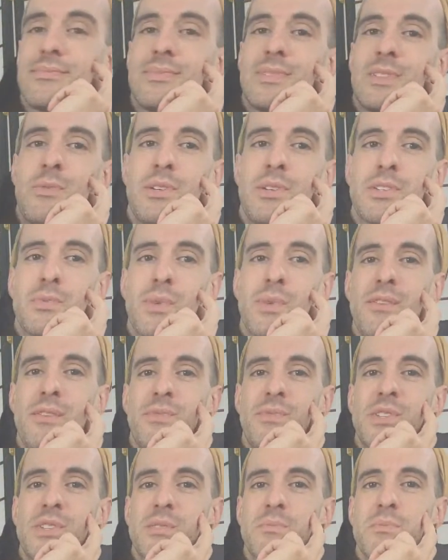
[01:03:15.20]
We're just waiting
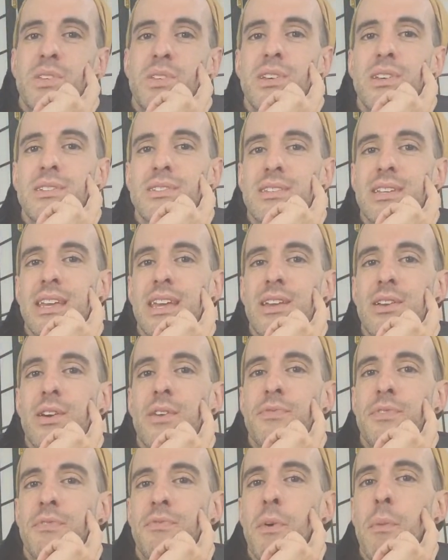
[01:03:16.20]
for some turds to get
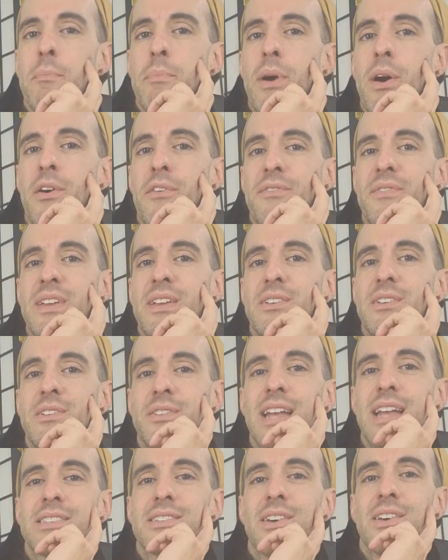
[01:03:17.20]
off the football field.
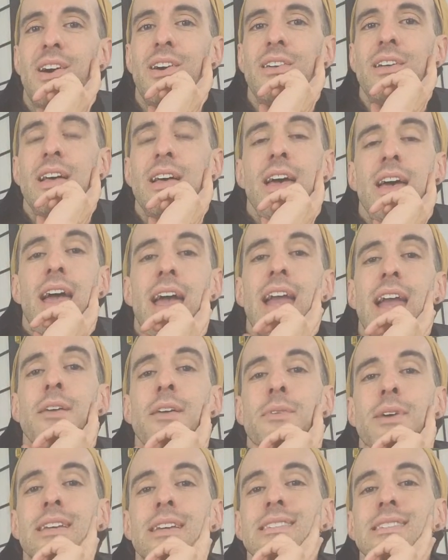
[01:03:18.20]
That's all.
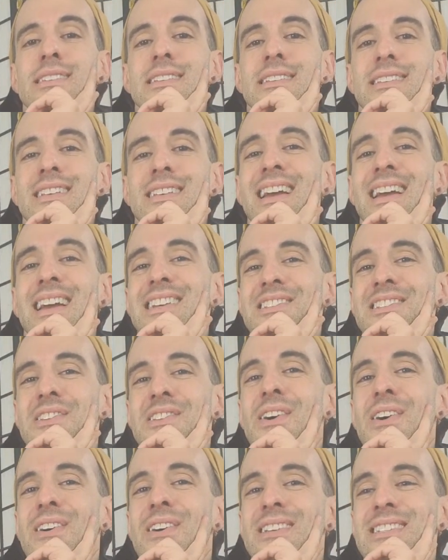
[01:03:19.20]
Anyways, the Knight of
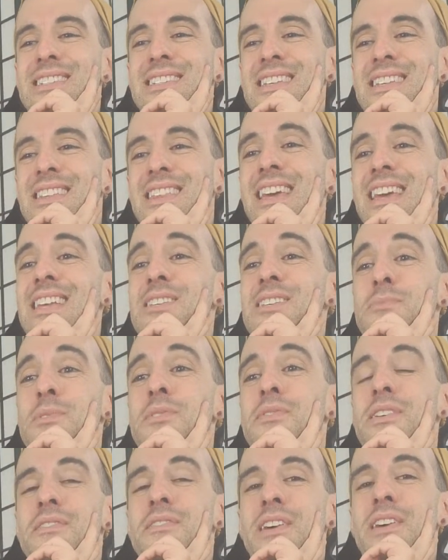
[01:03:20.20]
Swords. Things
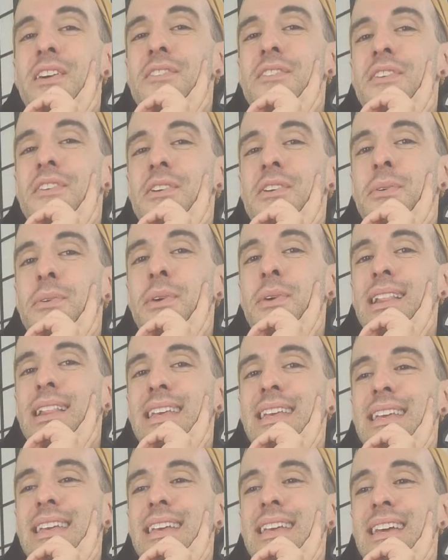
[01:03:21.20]
moving very, very
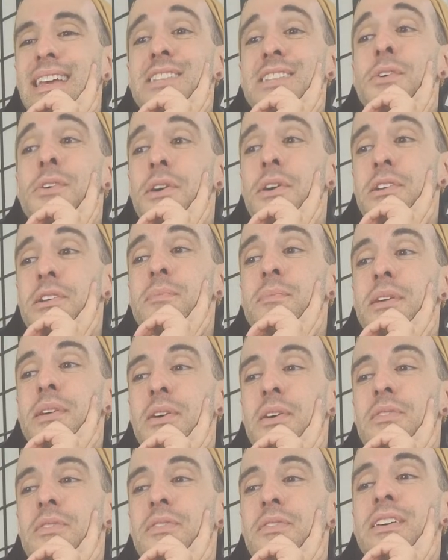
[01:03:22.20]
quickly. It's going to be
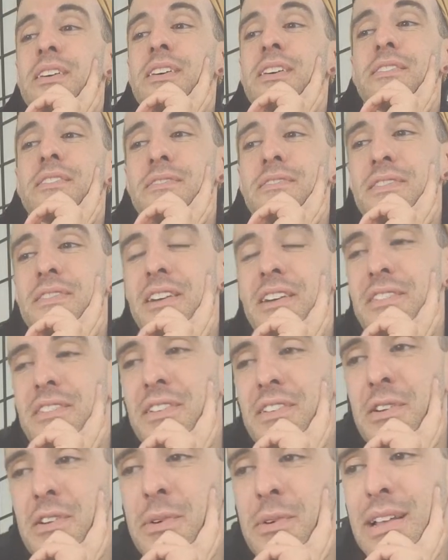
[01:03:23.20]
over very,
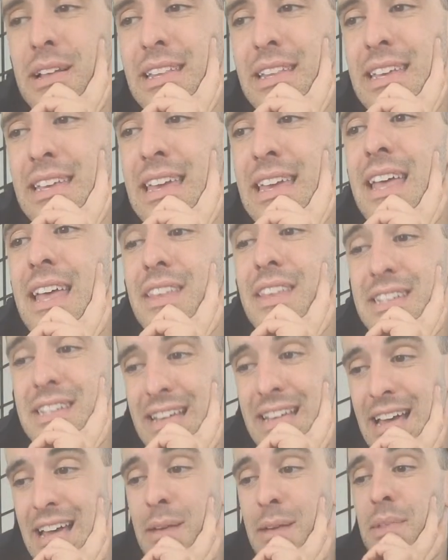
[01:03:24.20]
very quickly. The
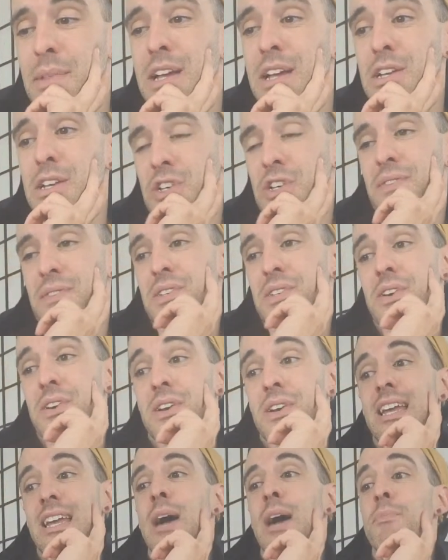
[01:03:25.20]
timeline shifts are
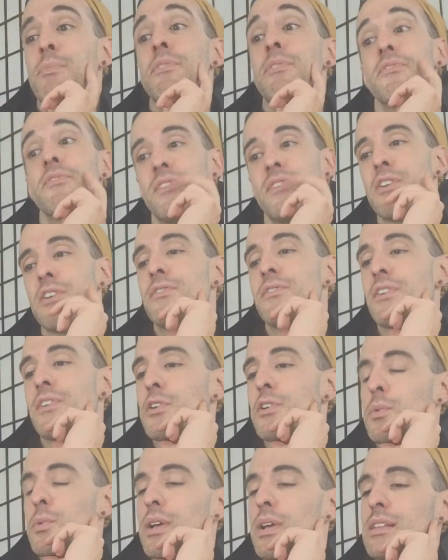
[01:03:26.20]
going to happen very,
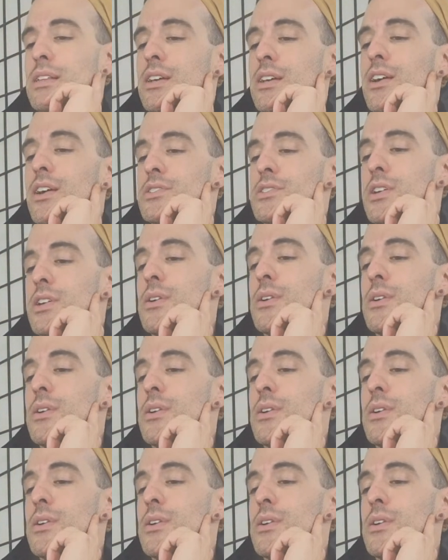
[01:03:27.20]
very quickly also.